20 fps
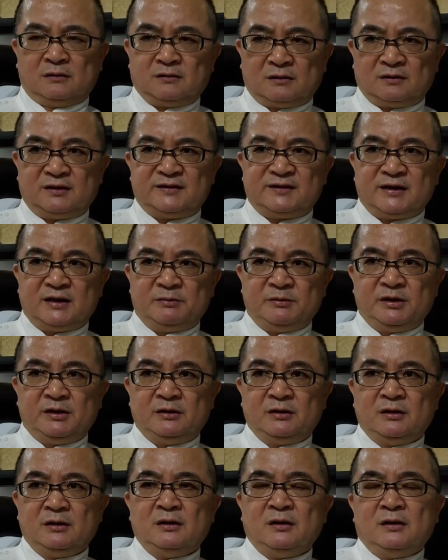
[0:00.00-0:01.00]
Understand
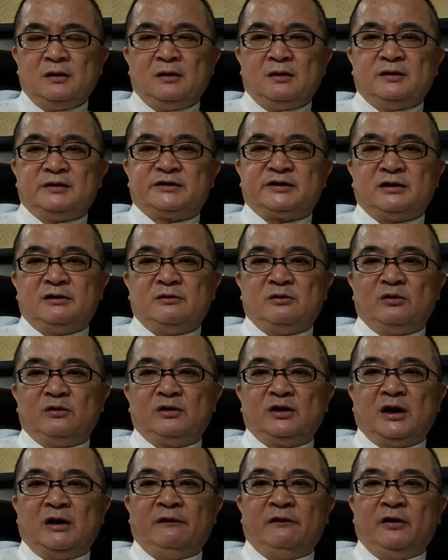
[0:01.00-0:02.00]
me?
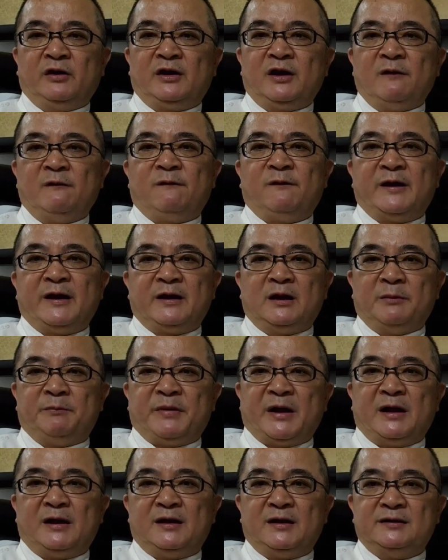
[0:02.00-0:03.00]
So if you can find the
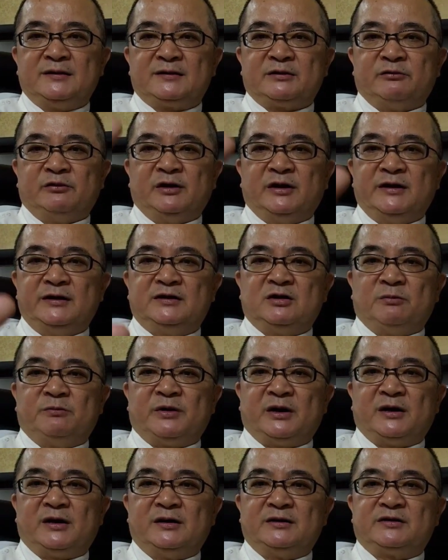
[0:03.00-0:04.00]
balance, release your
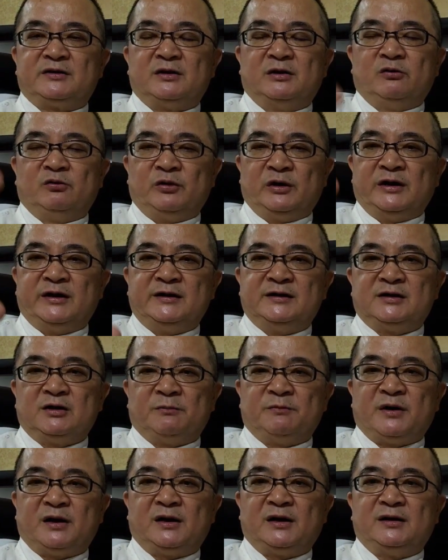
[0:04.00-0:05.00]

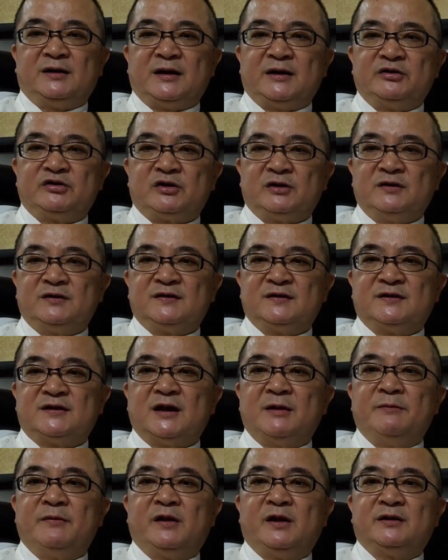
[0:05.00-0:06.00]
body tensions,
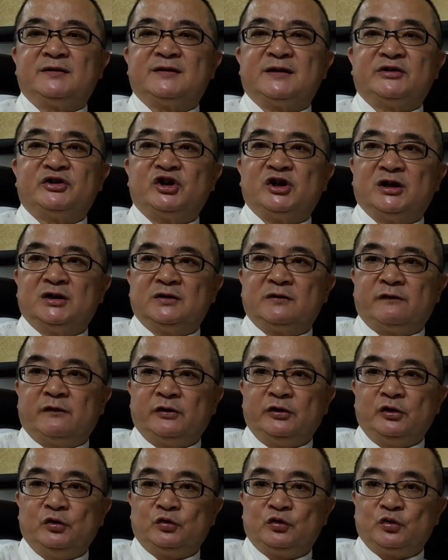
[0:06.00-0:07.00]
then there's a chance
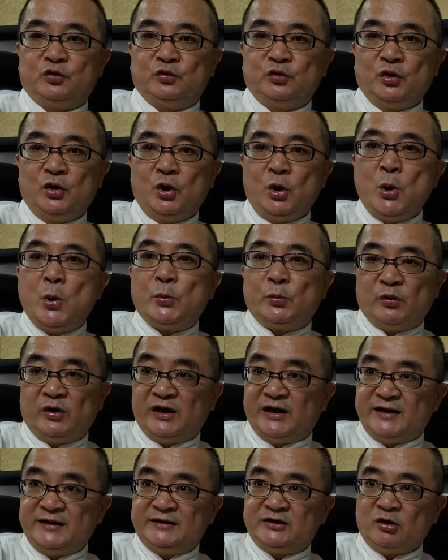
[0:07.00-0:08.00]
for you to
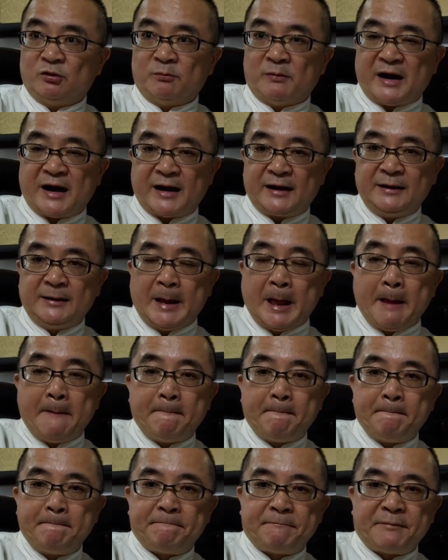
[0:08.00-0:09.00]
release your mind,
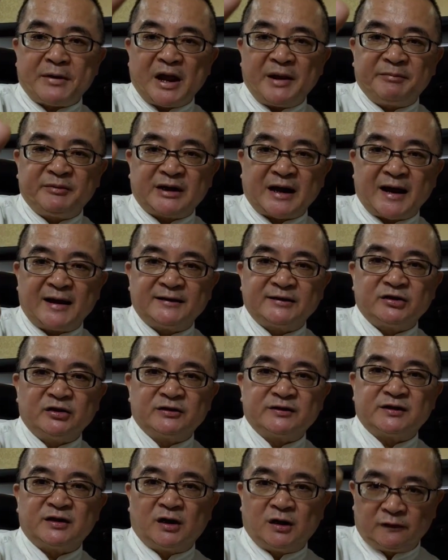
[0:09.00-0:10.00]
baptize
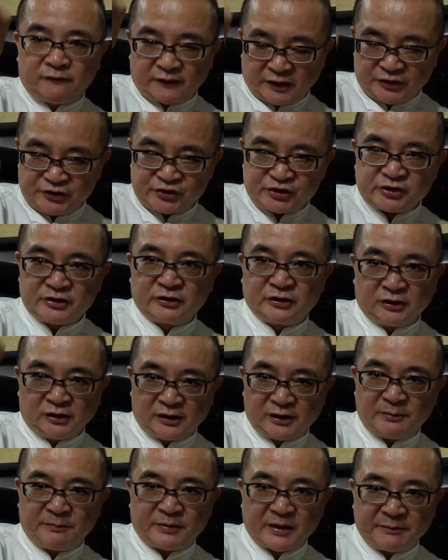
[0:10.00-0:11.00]
yourself,
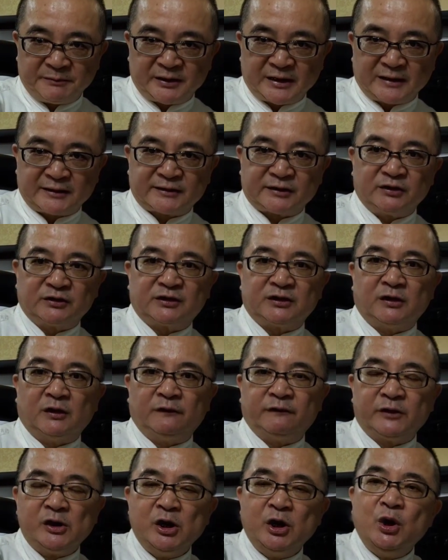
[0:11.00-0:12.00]
internally baptize
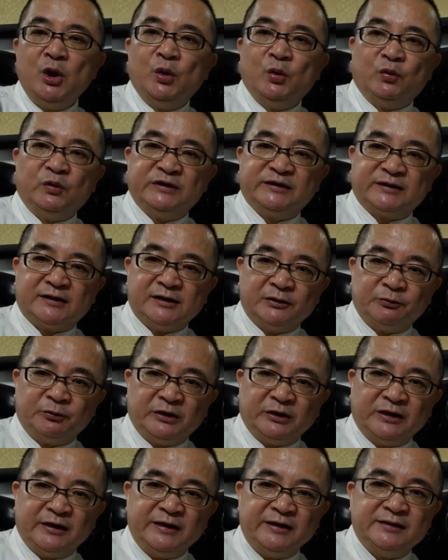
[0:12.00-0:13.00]
yourself with the
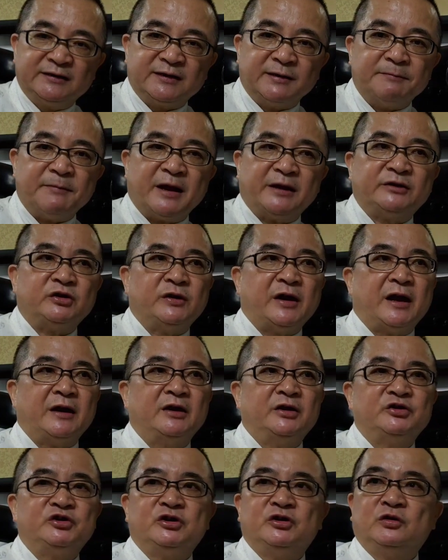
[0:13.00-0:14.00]
released mental
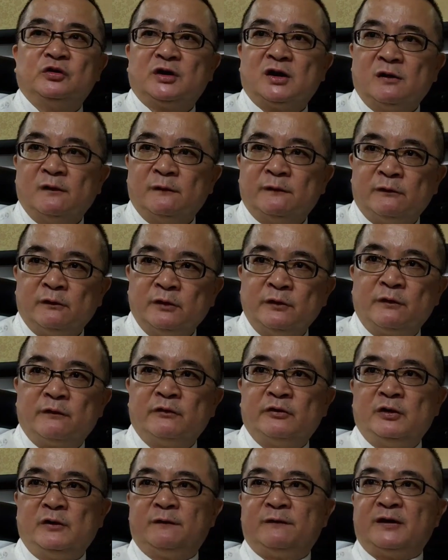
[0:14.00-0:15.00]
energy to come flowing
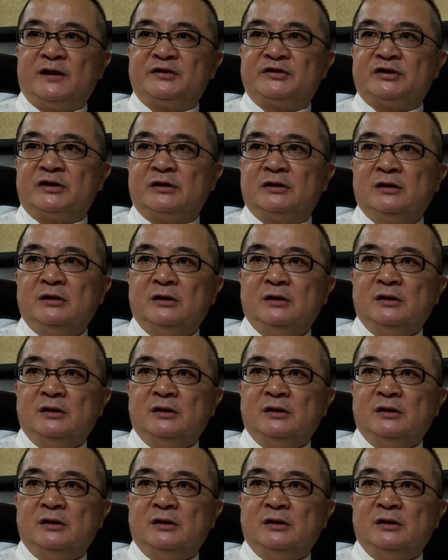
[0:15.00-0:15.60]
through your fascia.